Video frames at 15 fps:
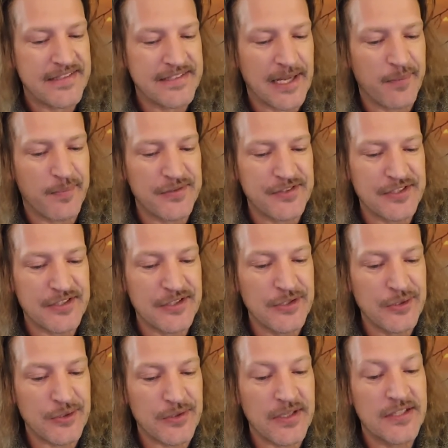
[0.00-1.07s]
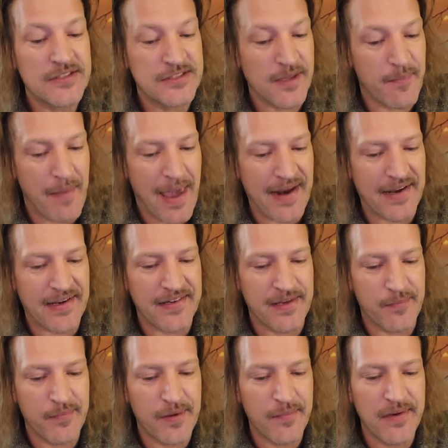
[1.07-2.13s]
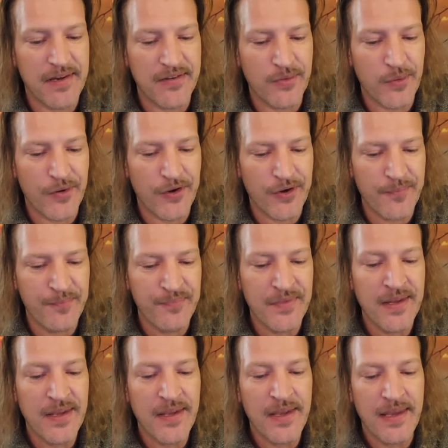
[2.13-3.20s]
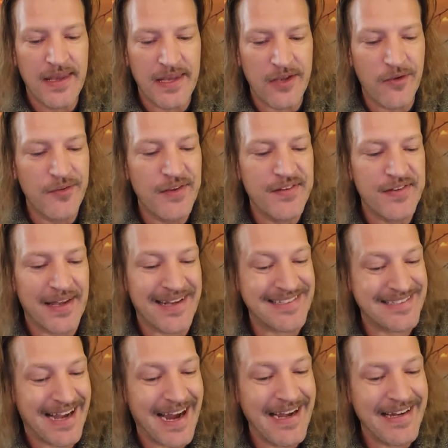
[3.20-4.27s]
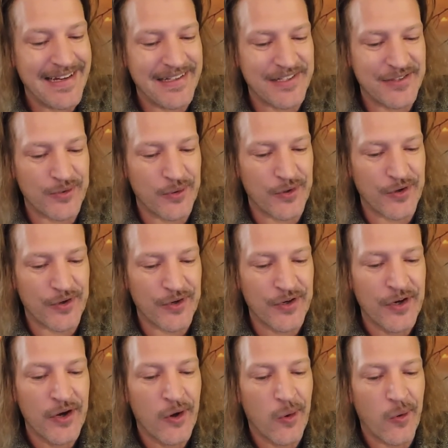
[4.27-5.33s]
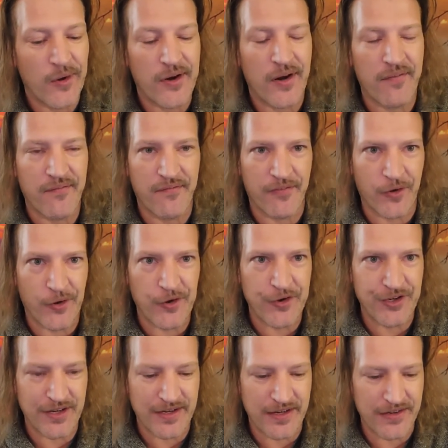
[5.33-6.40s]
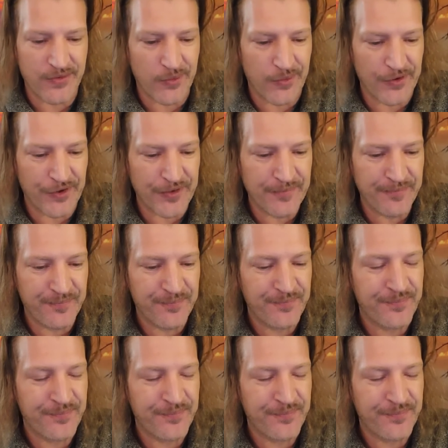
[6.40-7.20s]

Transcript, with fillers: Examples include somatic symptom disorder, illness anxiety disorder, or conversion disorder.